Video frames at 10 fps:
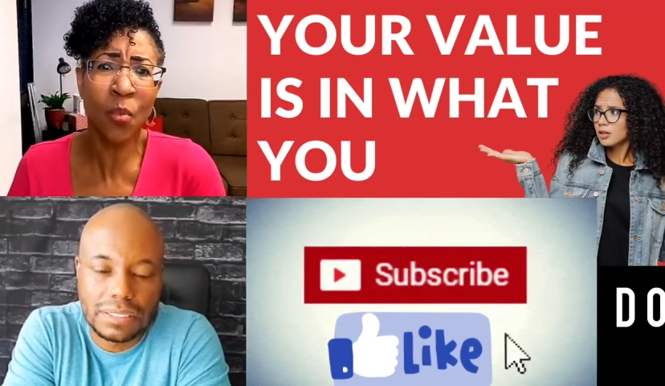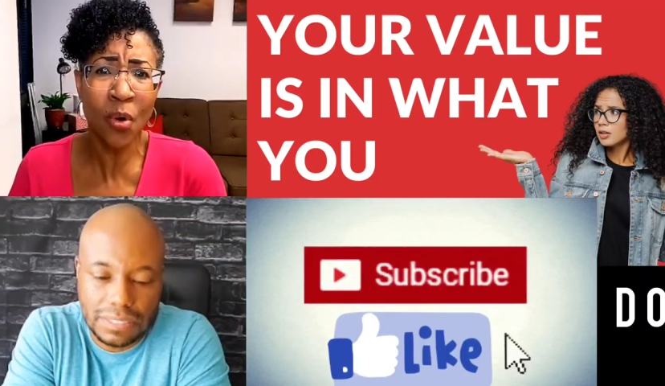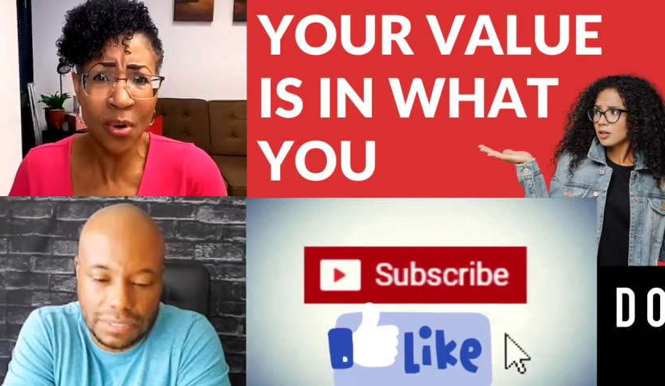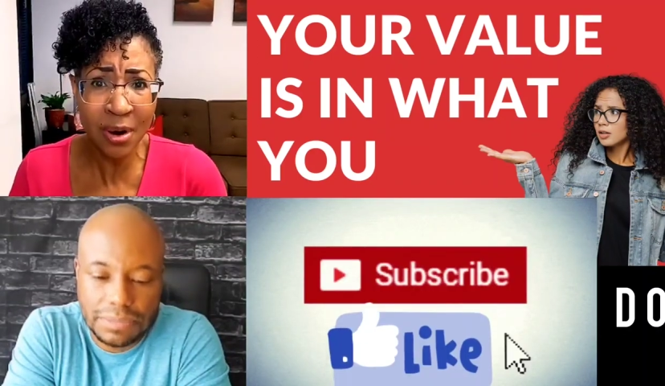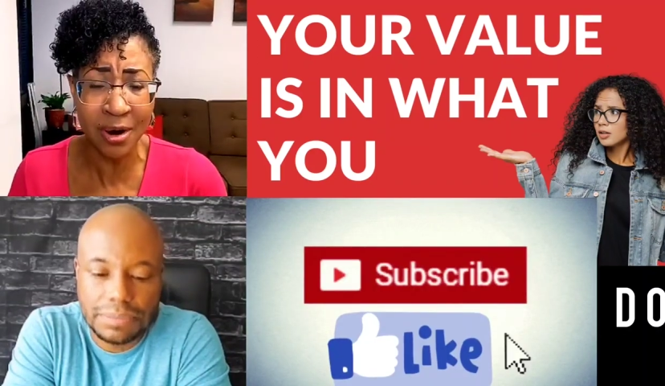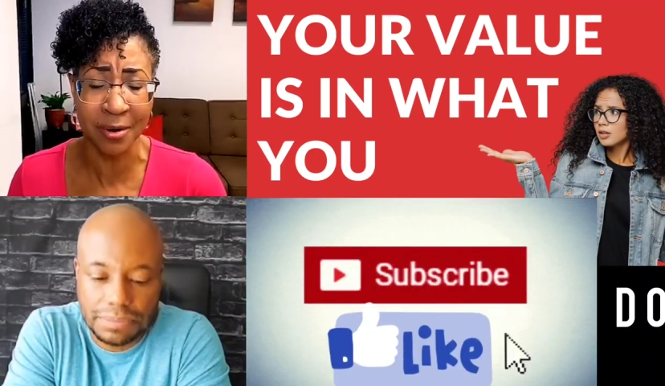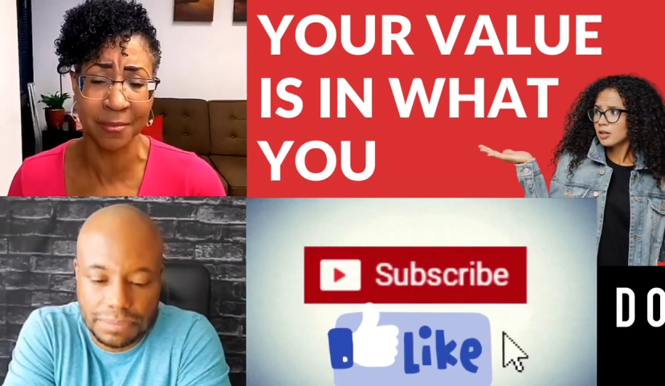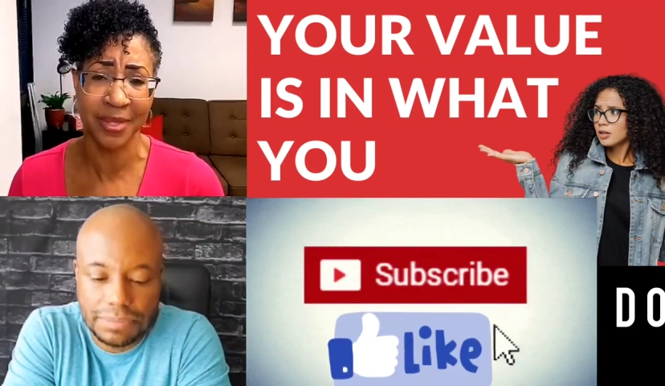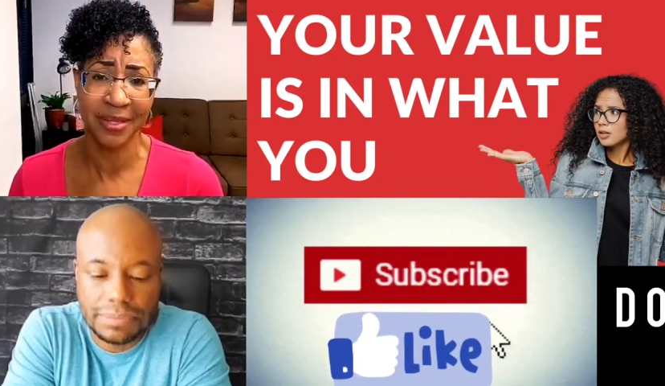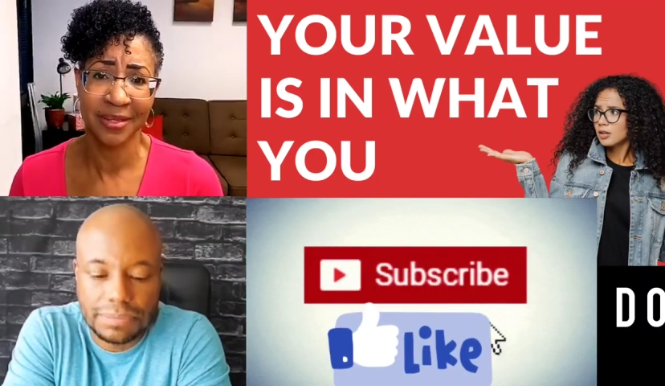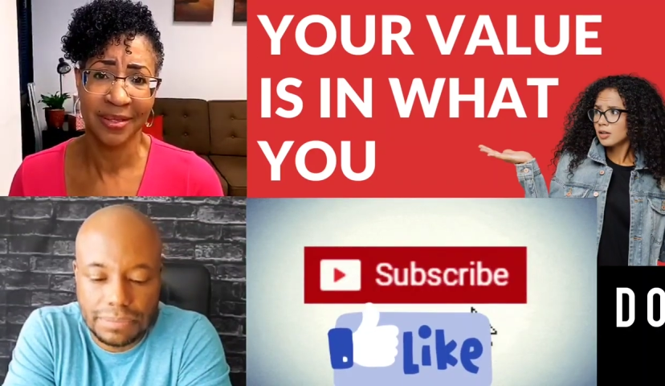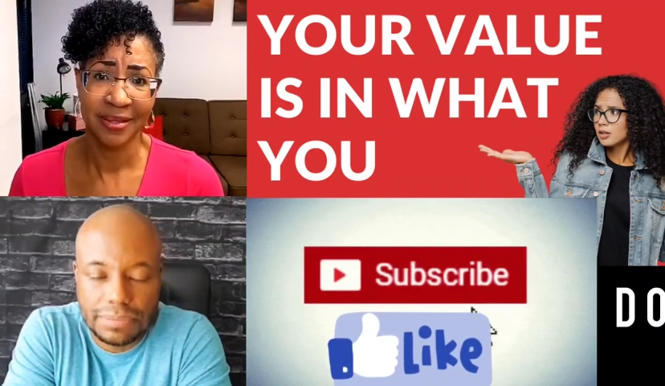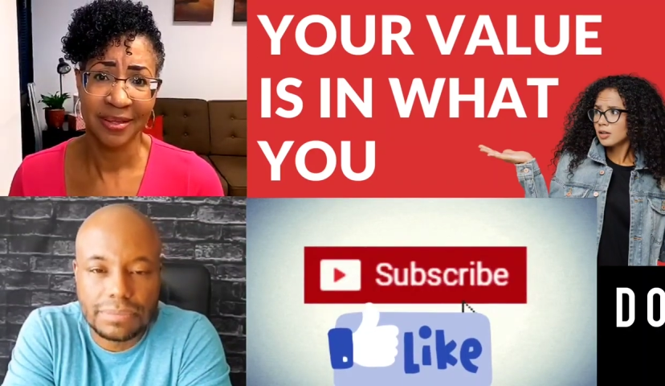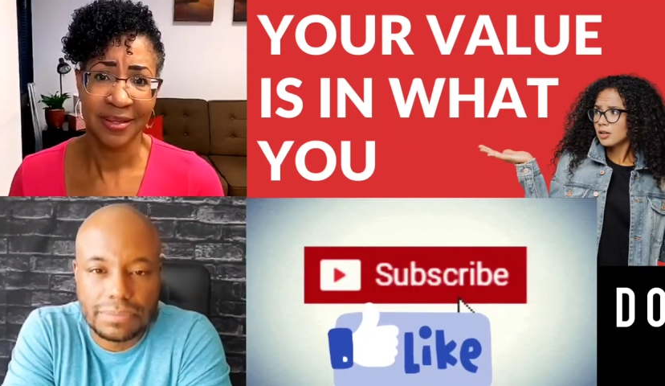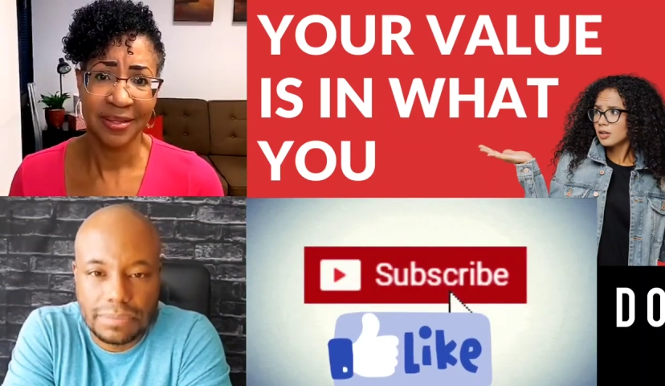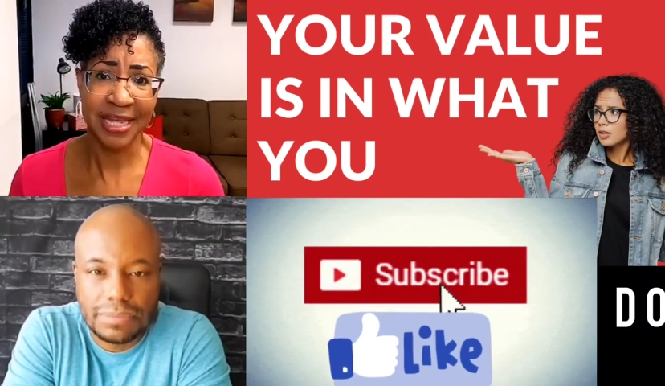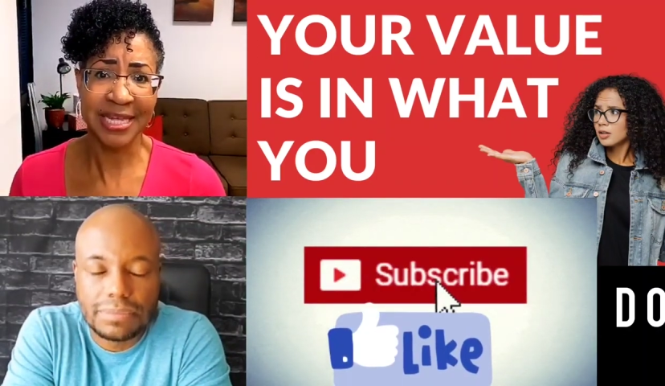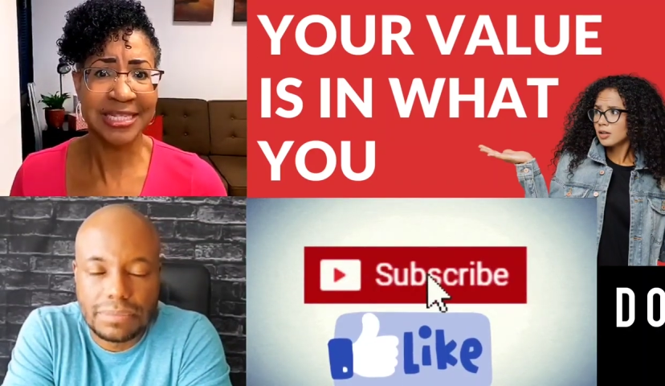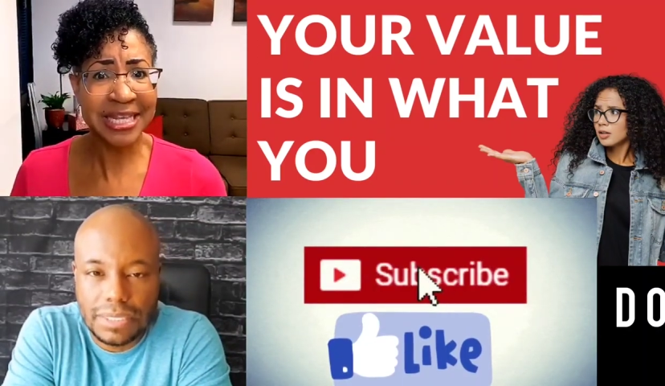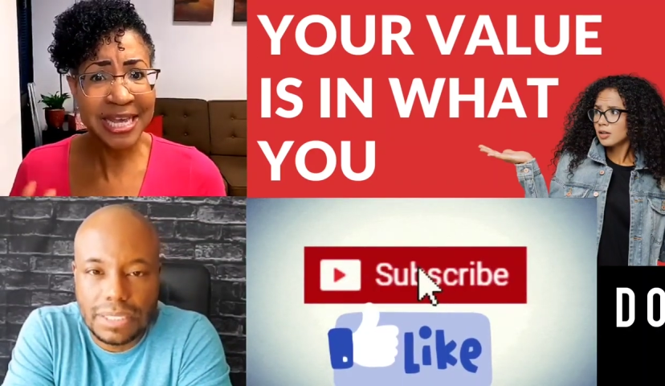Speaker 1: warm.
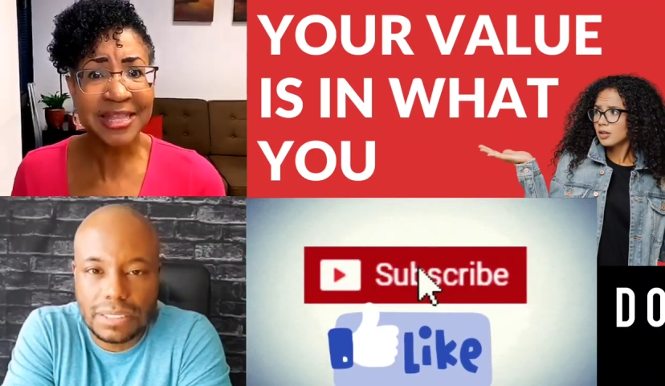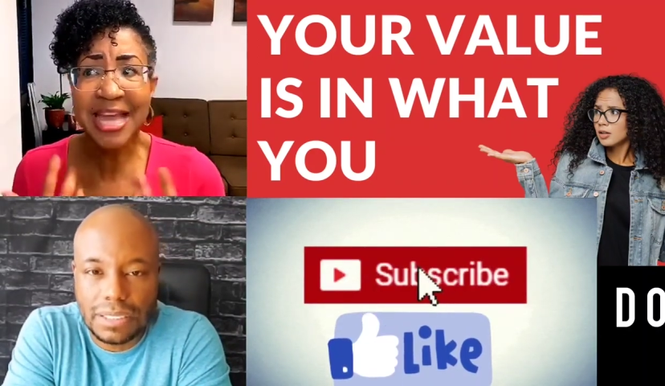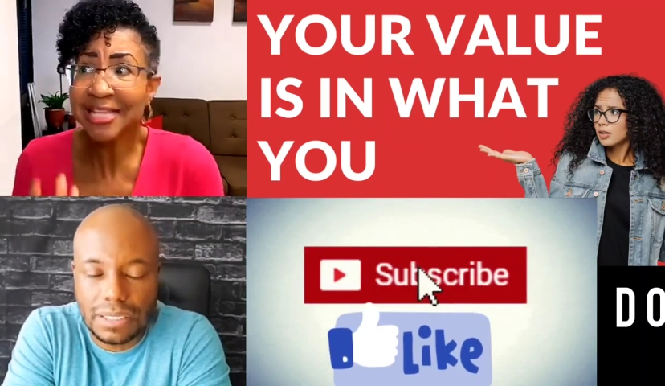That's it. Yeah.